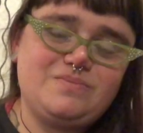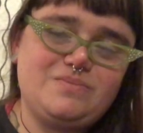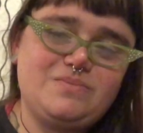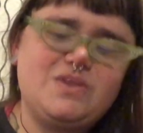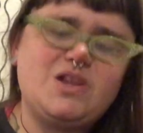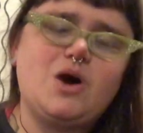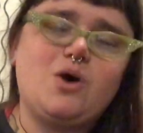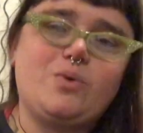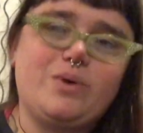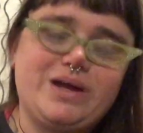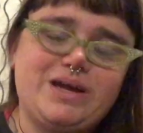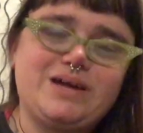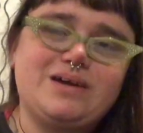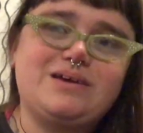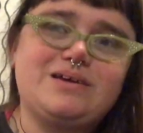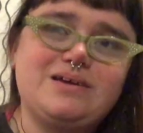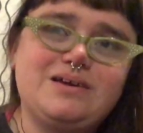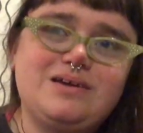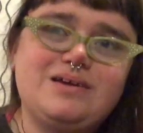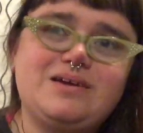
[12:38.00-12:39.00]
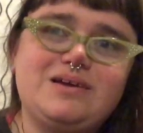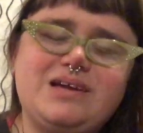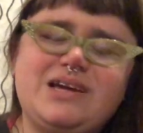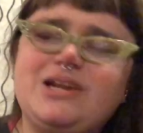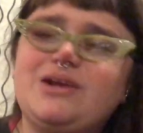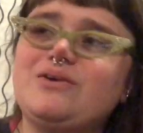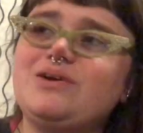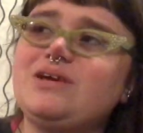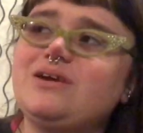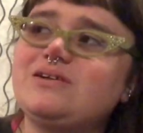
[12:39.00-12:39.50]
knowing,
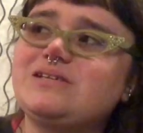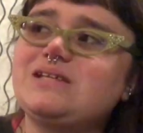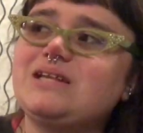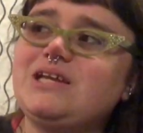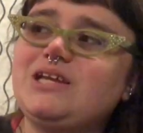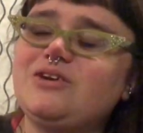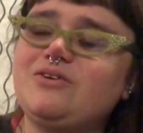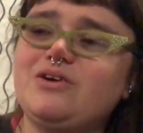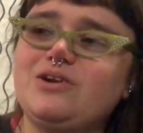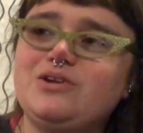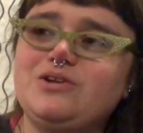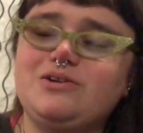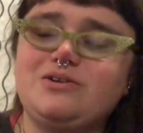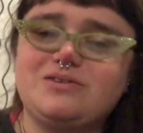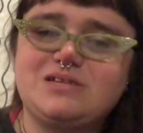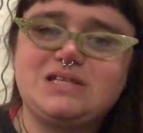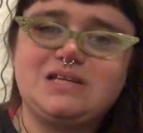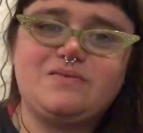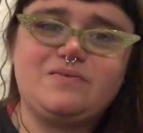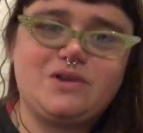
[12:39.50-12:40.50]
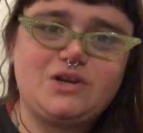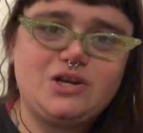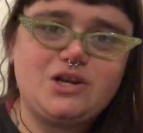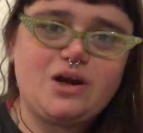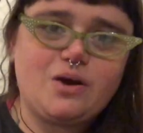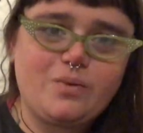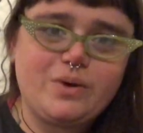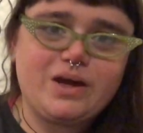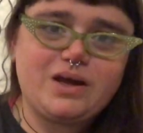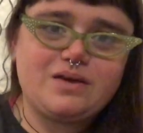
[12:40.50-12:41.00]
you know, sitting here on New Year's Eve and
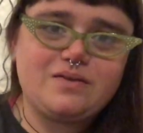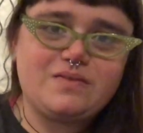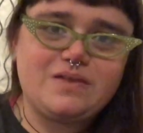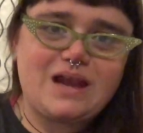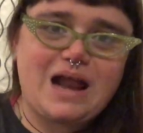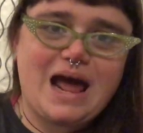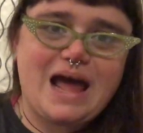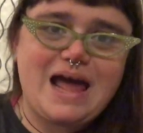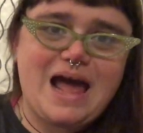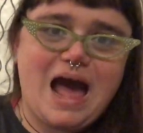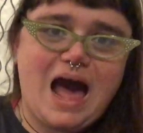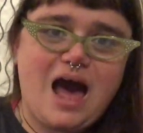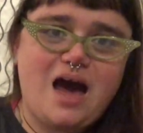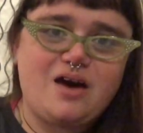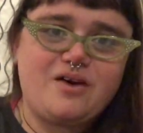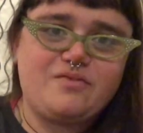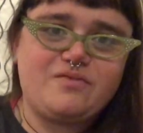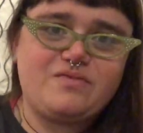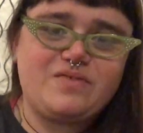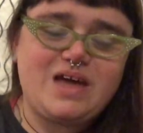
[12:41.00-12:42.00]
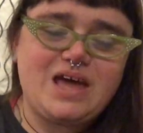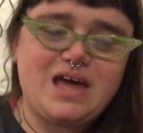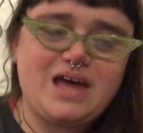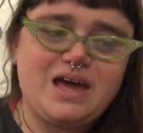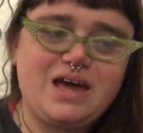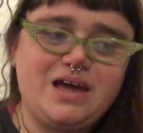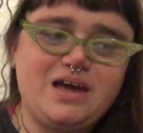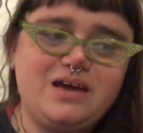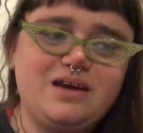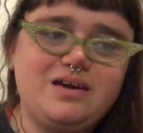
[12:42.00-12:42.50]
knowing that I have
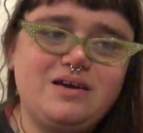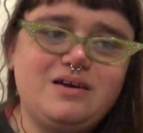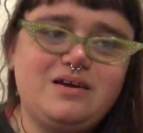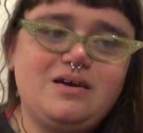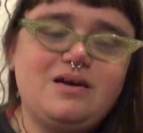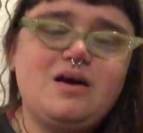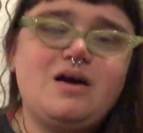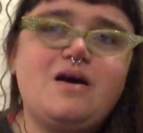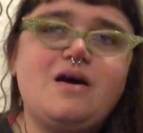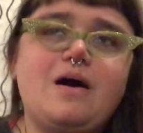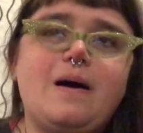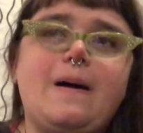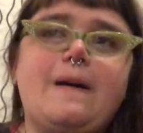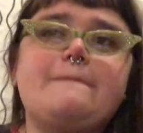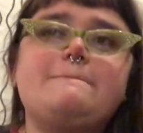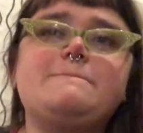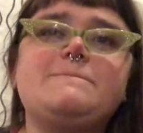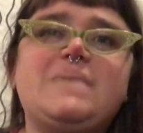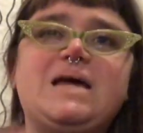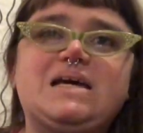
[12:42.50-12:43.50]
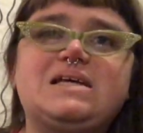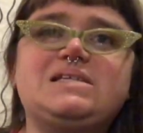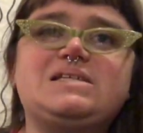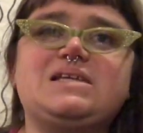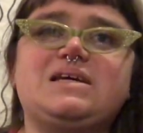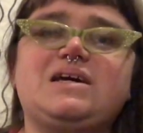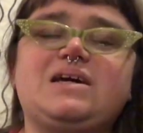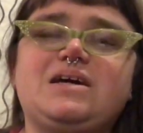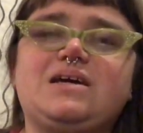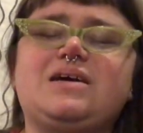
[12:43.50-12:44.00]
a
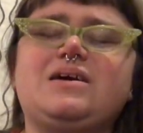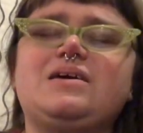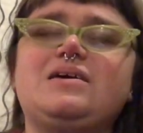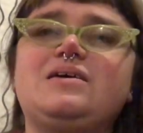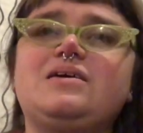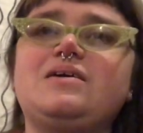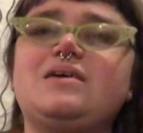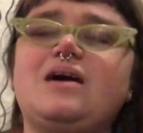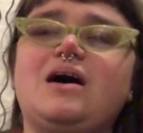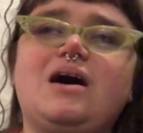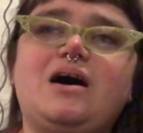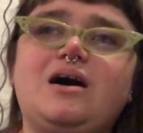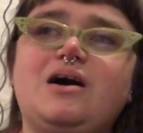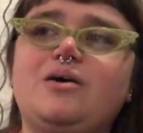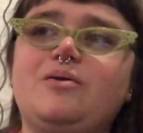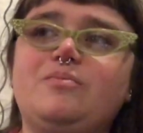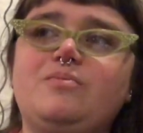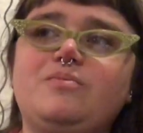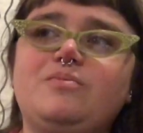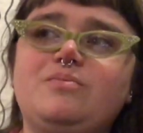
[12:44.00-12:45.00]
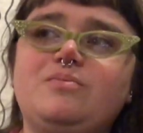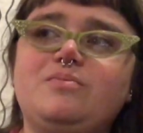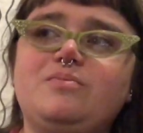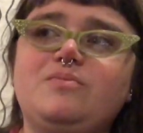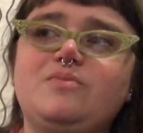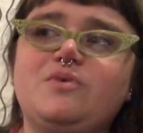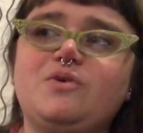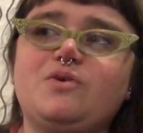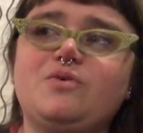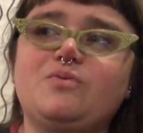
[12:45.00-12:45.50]
amazing
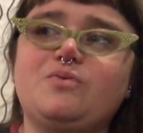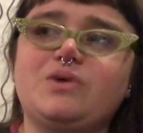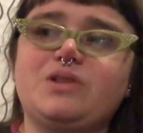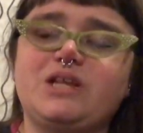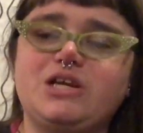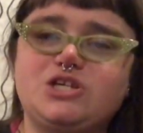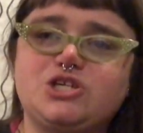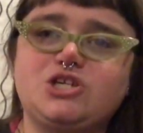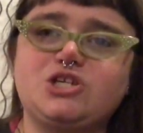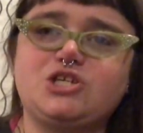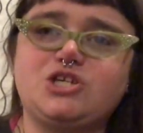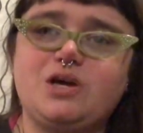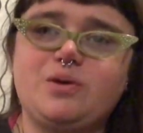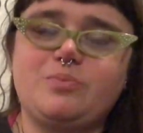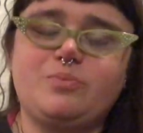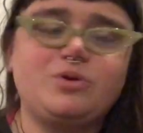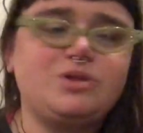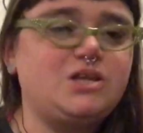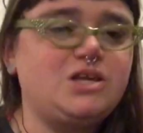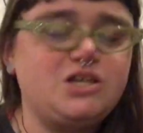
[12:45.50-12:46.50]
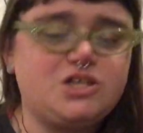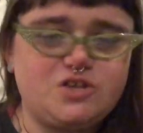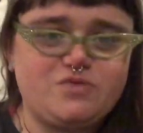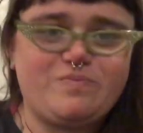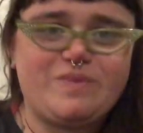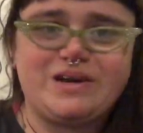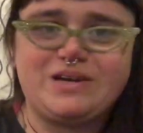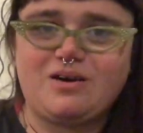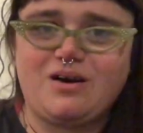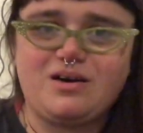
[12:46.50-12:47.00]
relationship with each of
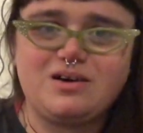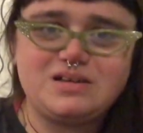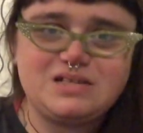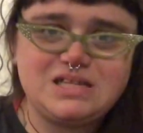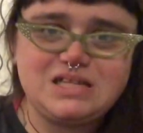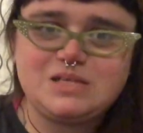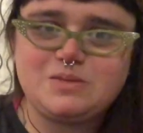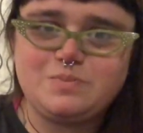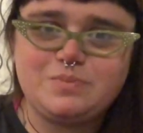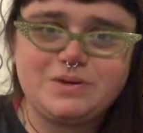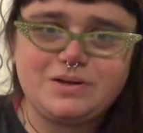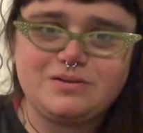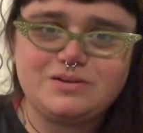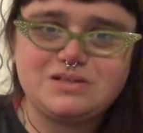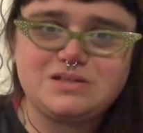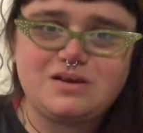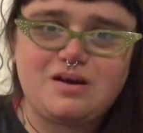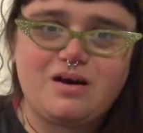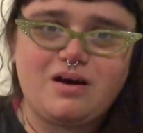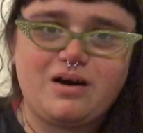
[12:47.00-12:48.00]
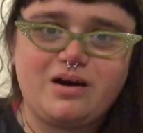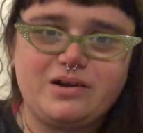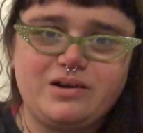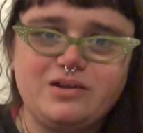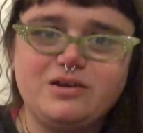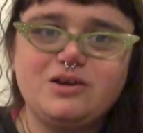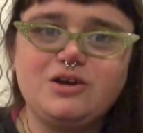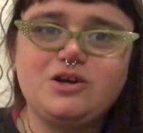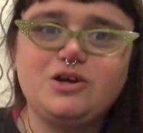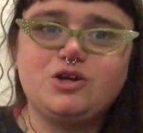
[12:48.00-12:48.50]
my dogs that's built
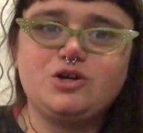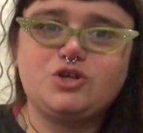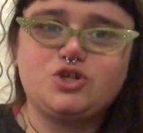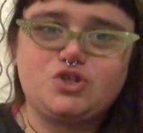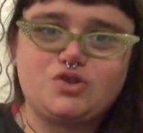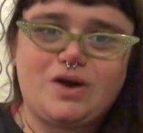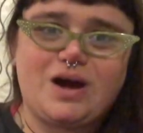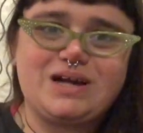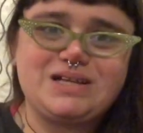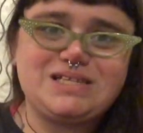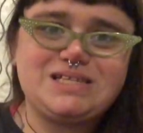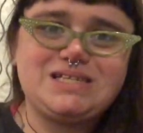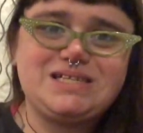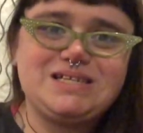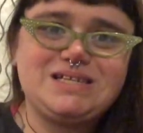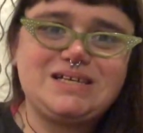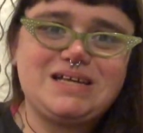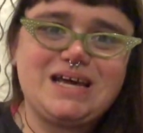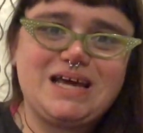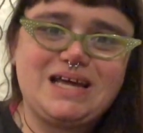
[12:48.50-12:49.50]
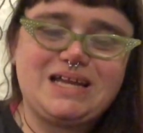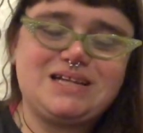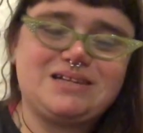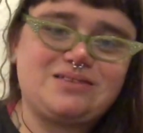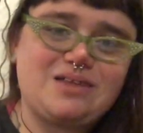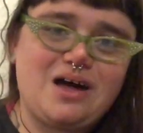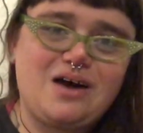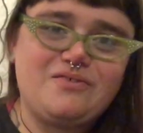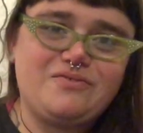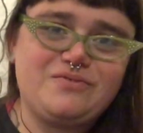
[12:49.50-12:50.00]
on trust and
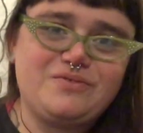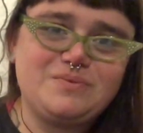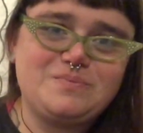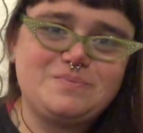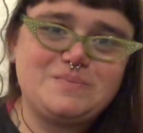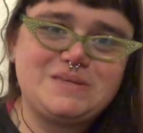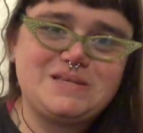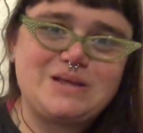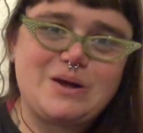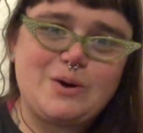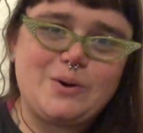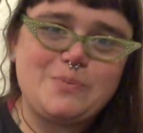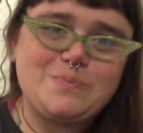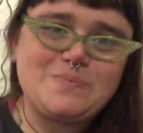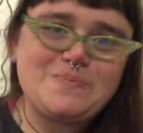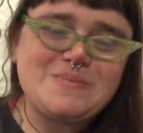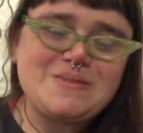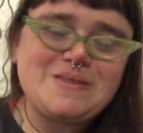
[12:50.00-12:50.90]
love. So